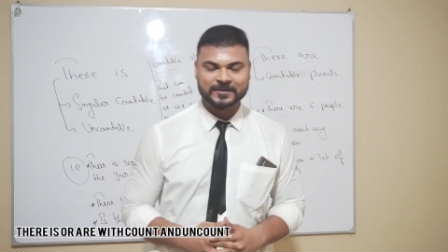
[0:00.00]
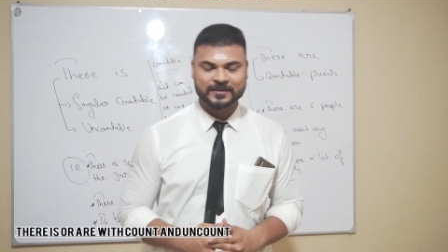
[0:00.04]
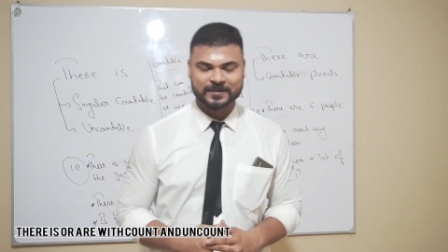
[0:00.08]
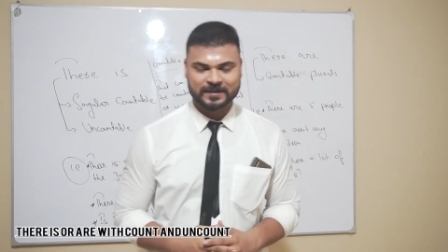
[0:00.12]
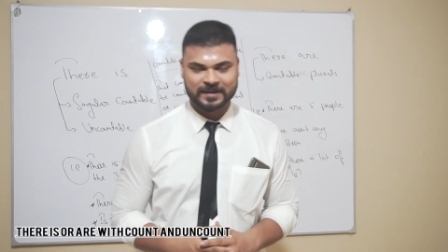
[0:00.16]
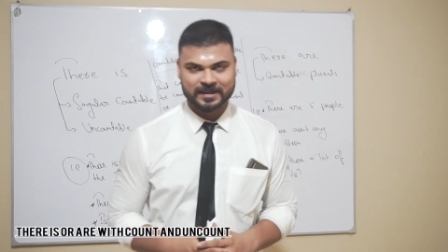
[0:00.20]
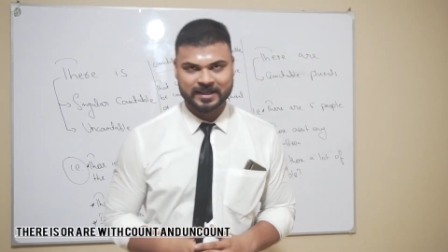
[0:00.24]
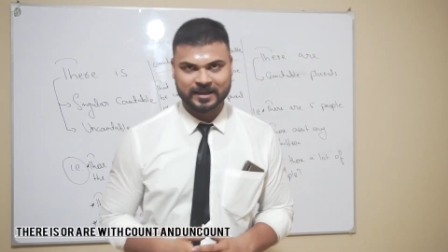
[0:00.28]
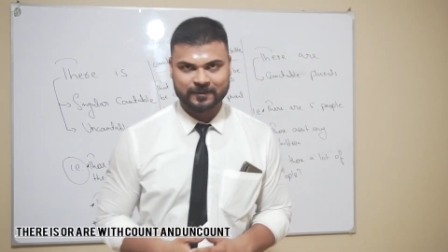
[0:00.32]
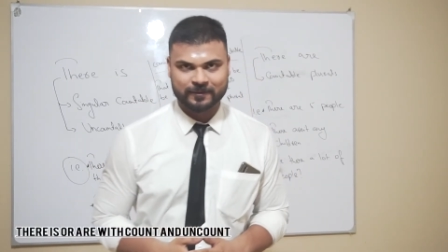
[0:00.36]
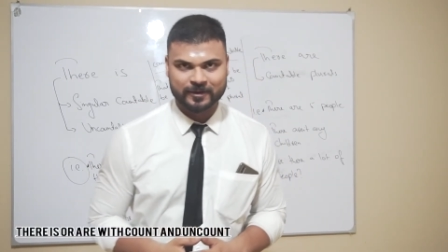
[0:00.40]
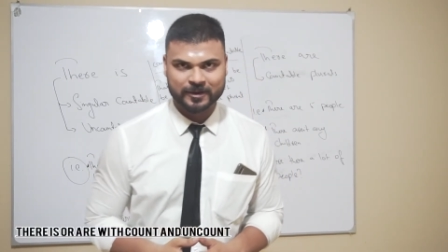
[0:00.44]

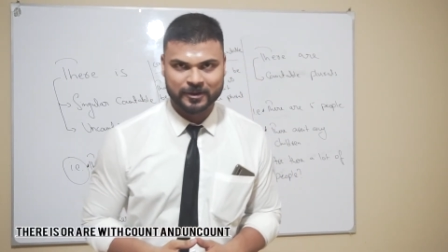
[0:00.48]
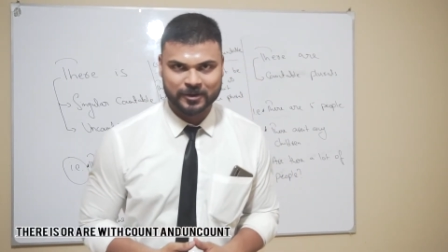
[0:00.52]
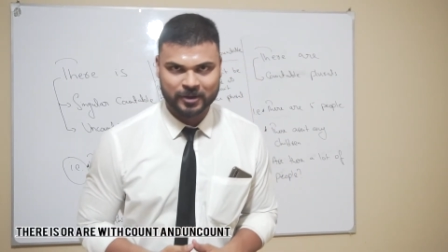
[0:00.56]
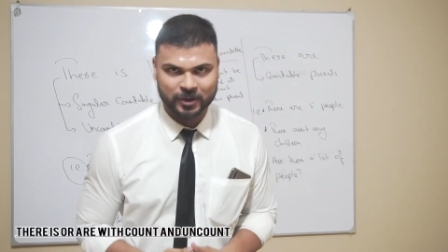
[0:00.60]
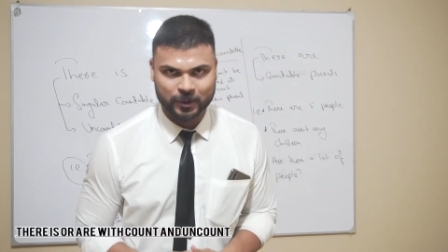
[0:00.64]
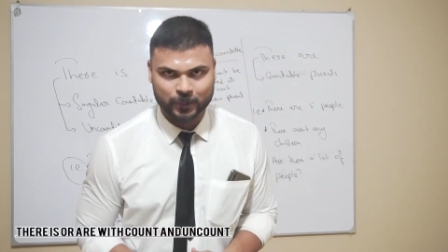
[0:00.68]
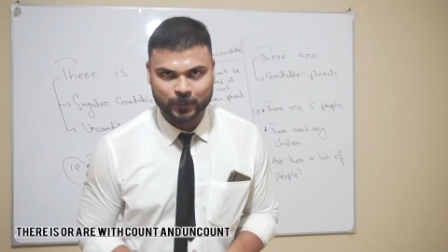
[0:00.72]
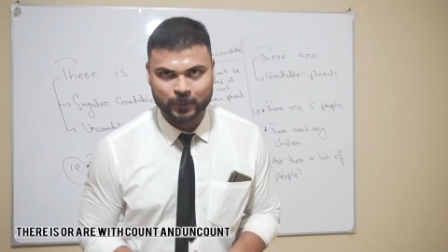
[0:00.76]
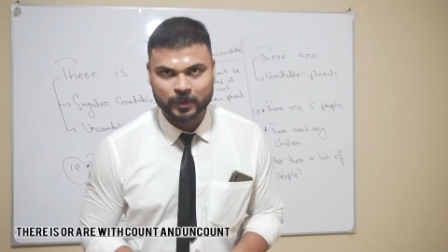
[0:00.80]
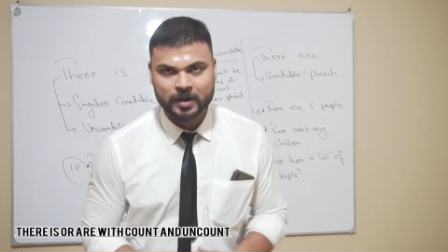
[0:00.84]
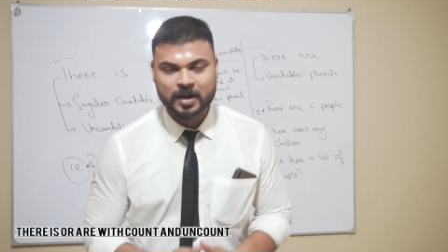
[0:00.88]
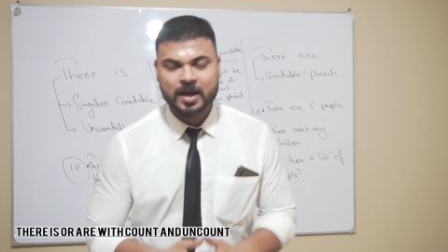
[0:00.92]
Siddiqui with
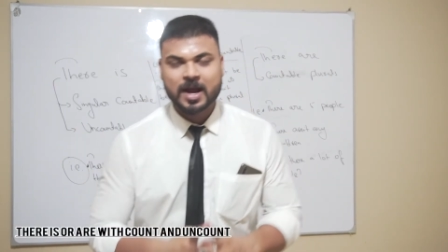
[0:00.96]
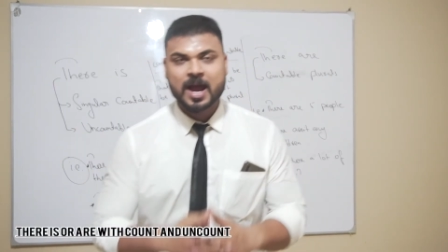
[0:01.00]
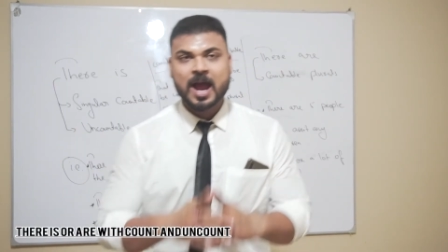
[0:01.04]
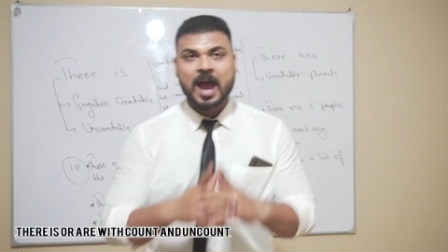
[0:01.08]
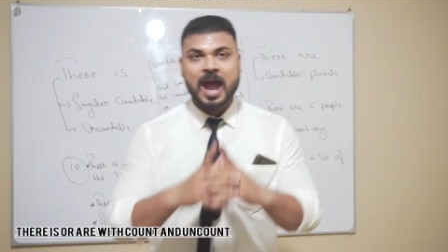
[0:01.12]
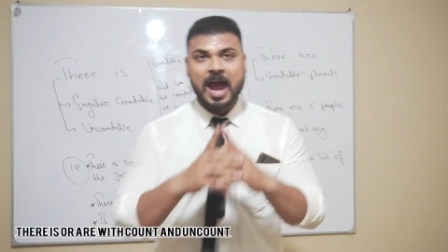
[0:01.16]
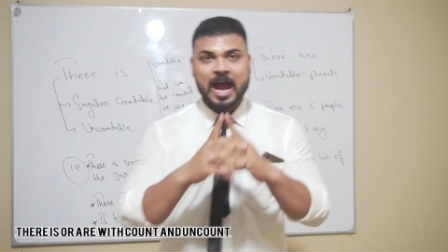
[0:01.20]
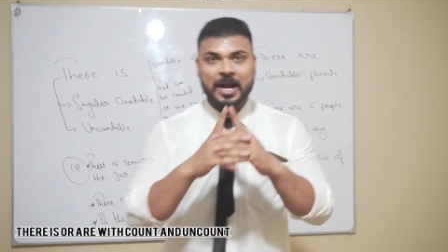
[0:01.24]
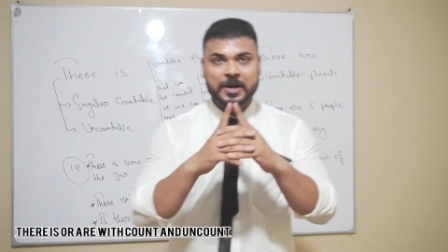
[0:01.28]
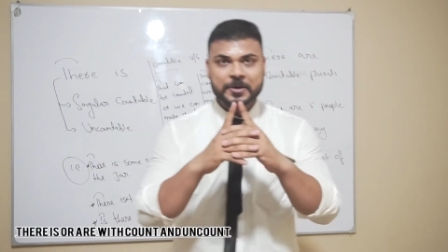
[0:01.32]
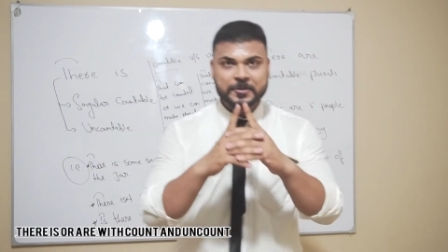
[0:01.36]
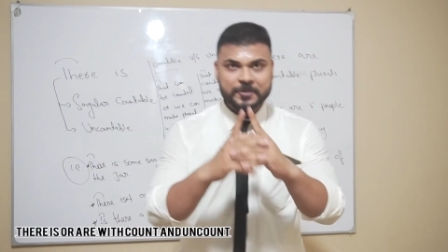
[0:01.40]
you.
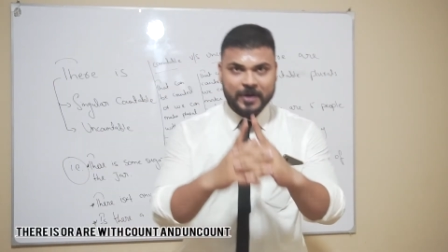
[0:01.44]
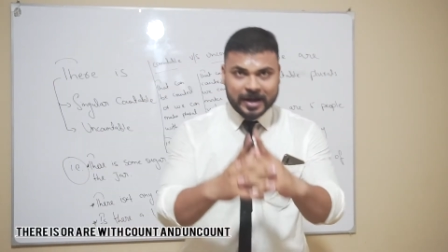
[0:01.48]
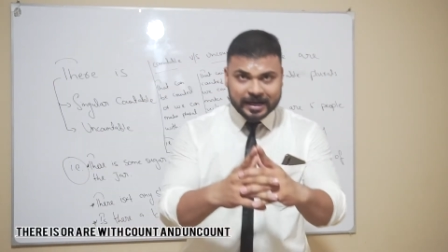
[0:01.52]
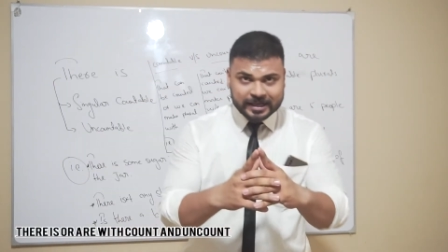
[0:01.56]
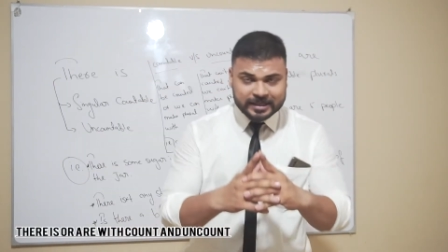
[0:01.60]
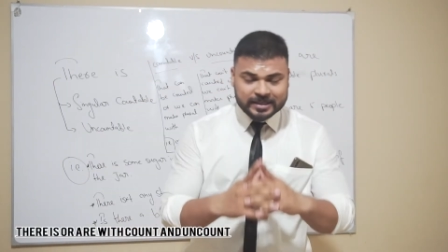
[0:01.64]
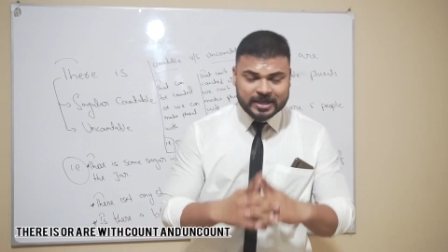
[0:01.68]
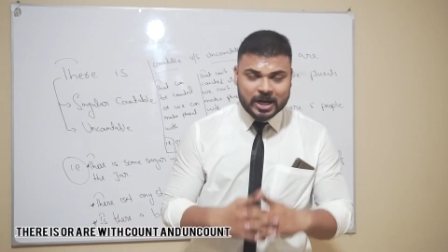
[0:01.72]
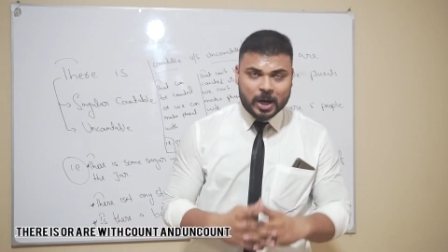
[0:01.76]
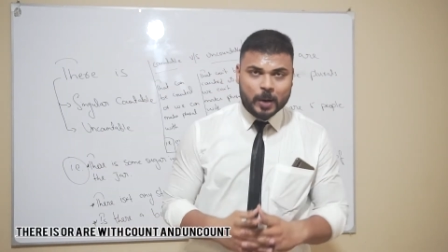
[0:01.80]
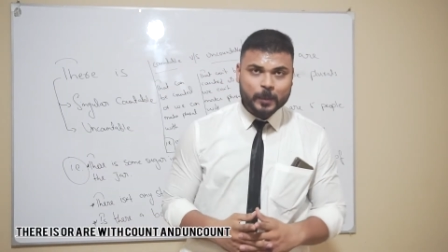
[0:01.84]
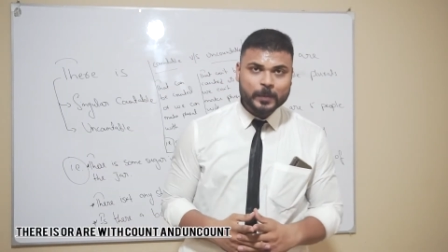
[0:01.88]
And
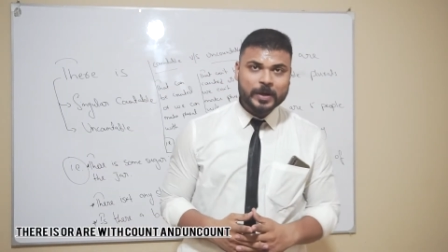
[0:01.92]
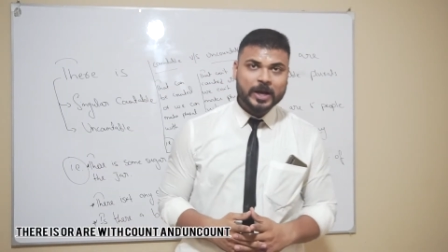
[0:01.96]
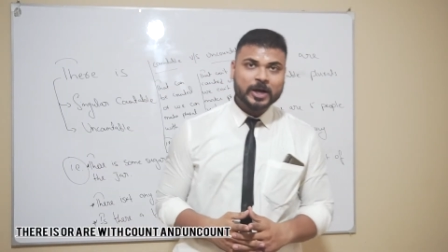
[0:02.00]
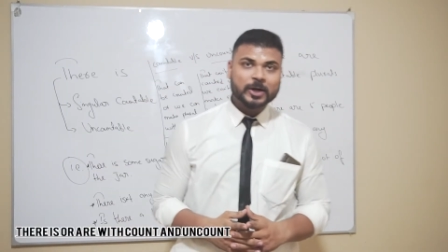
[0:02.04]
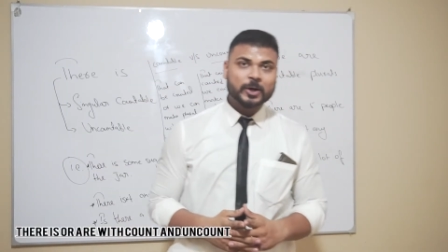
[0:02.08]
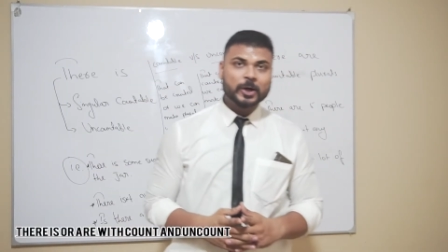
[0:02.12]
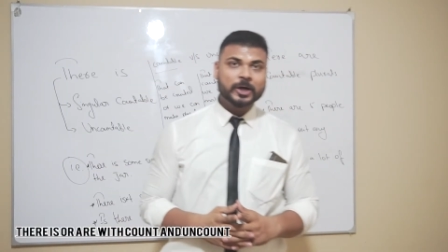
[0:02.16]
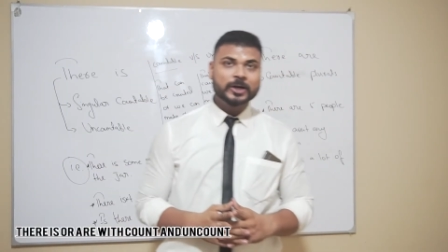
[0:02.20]
right now we are